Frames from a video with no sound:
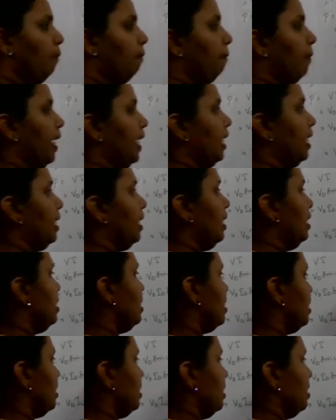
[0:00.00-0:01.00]

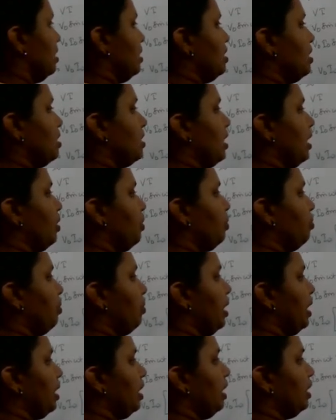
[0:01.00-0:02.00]
minus sin
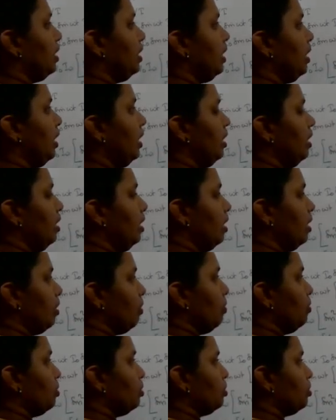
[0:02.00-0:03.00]
omega t
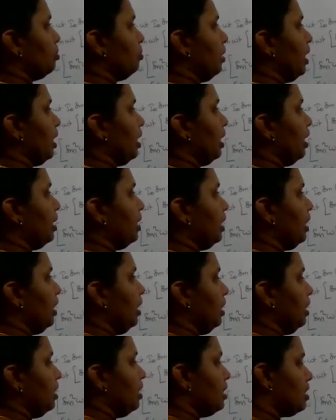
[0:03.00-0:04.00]
cos omega
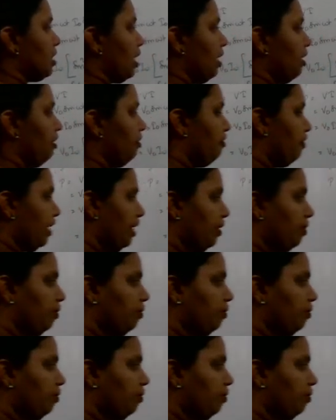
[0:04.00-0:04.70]
t sin 5.